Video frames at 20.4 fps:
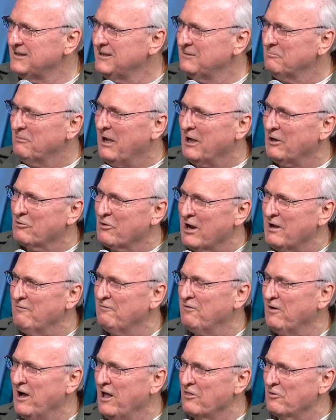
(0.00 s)
My
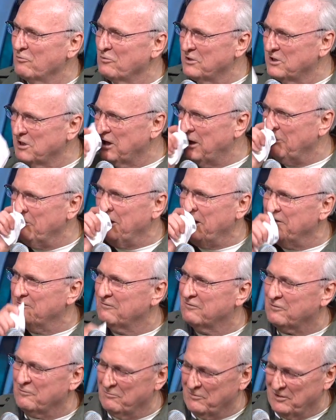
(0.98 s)
grandfather would come in
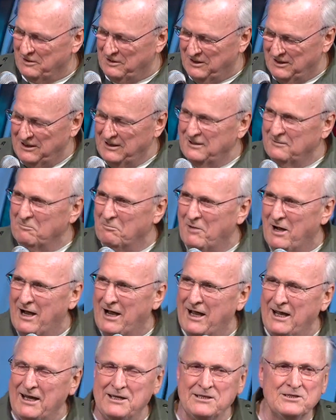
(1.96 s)
from the
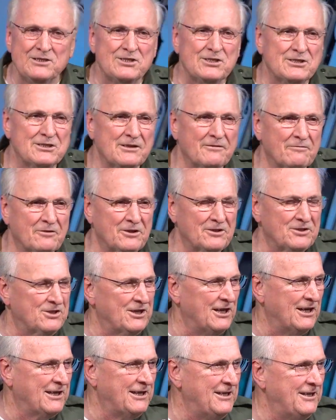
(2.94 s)
mines of
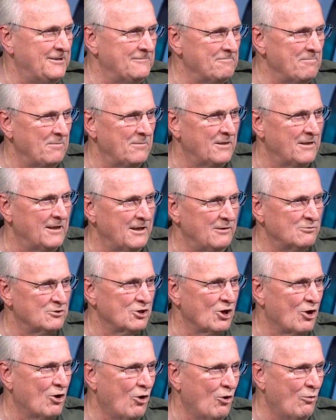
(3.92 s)
Kentucky. He was a
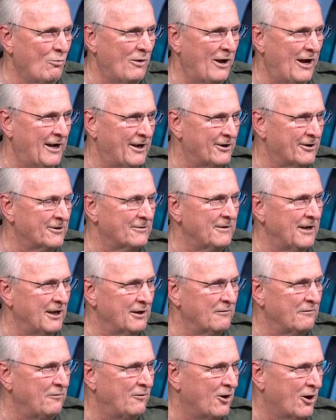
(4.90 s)
coal miner and a
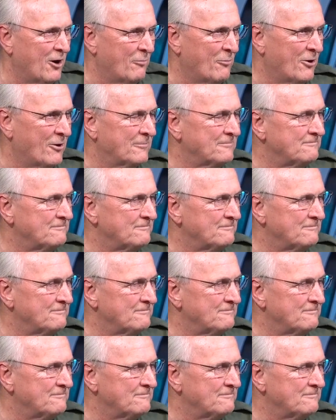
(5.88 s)
farmer.